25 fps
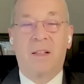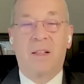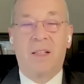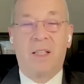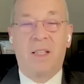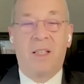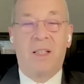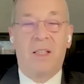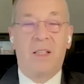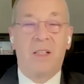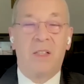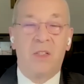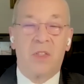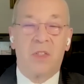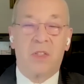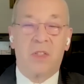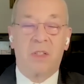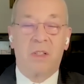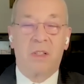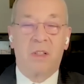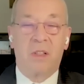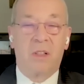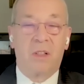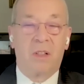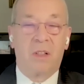
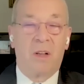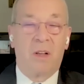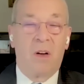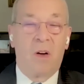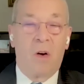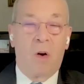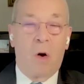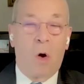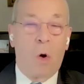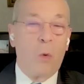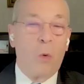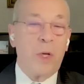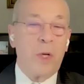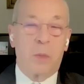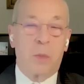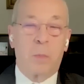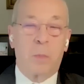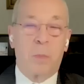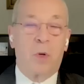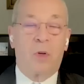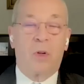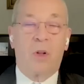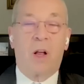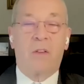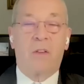He's always
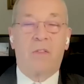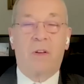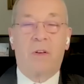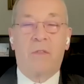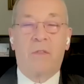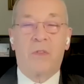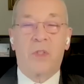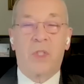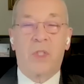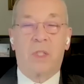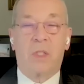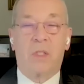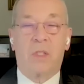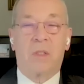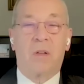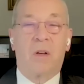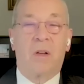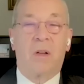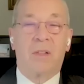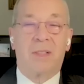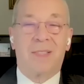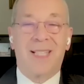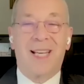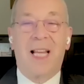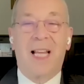put a lot of emphasis
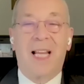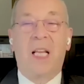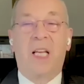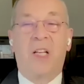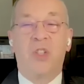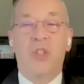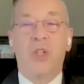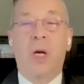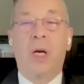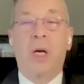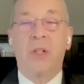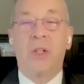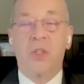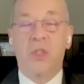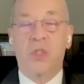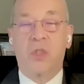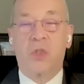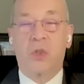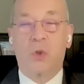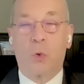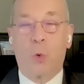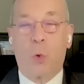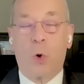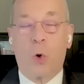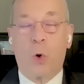on telling China's
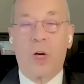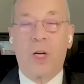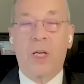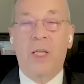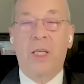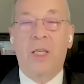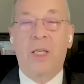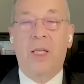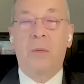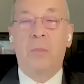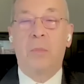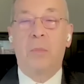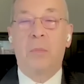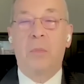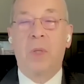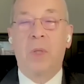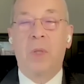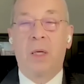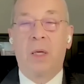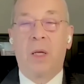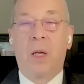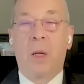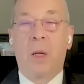story and